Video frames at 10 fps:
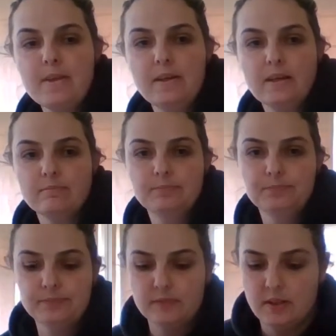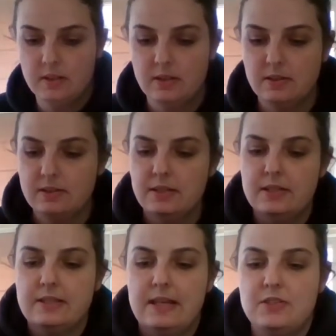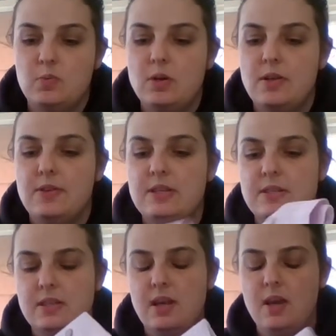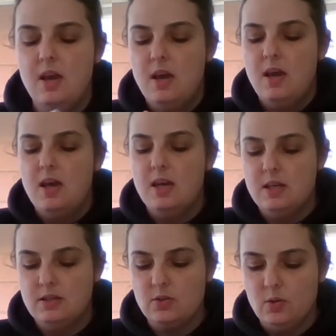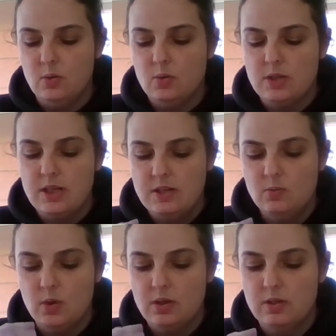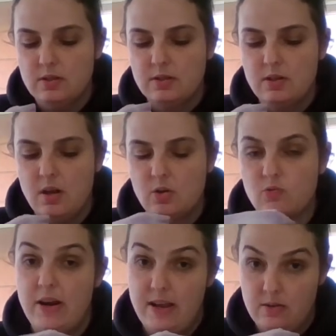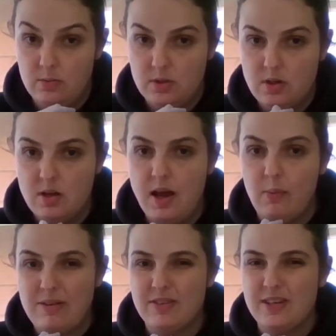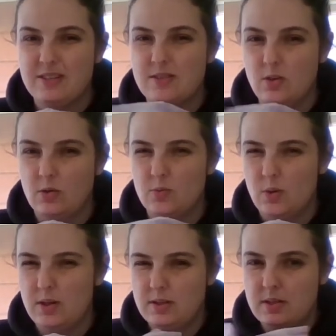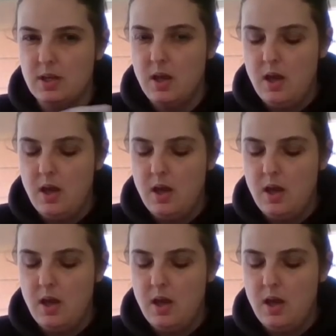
Yeah. Here's the last one. This is called In Words Greyhound. However, it's not words.